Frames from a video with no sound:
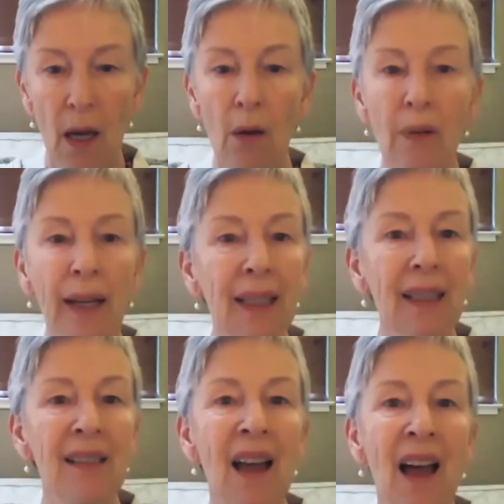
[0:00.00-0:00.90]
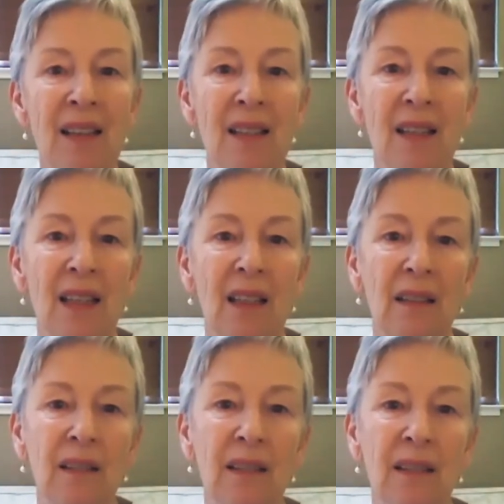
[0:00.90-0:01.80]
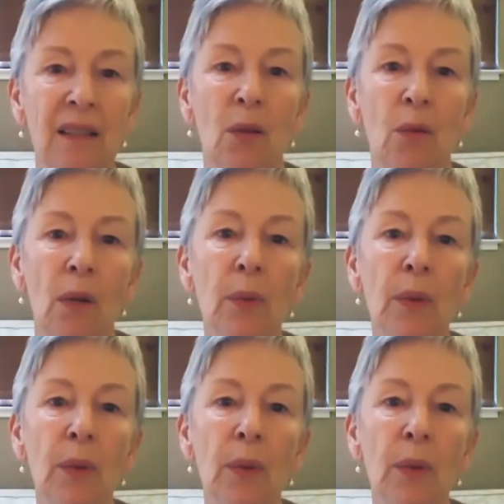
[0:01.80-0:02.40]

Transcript: recognizing what